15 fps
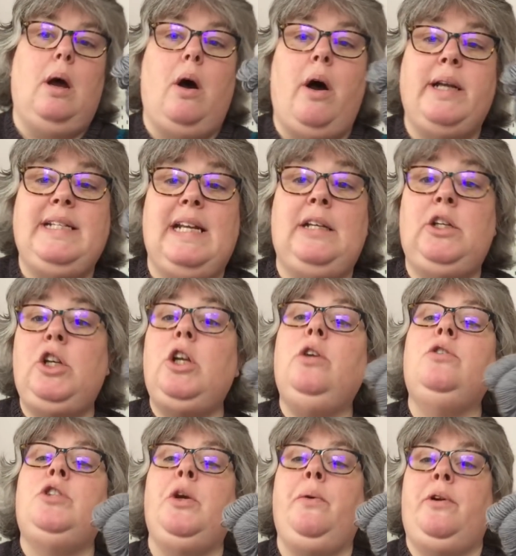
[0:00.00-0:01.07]
I didn't
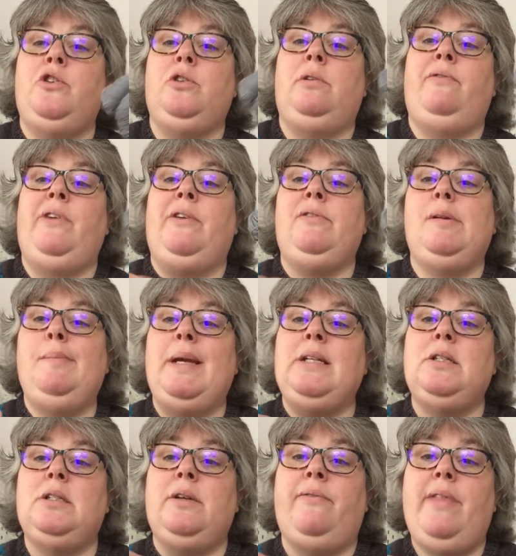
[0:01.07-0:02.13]
use 250
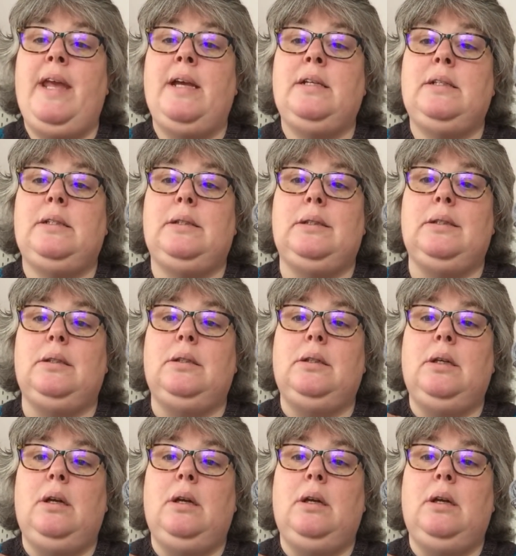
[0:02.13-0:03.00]
metres of this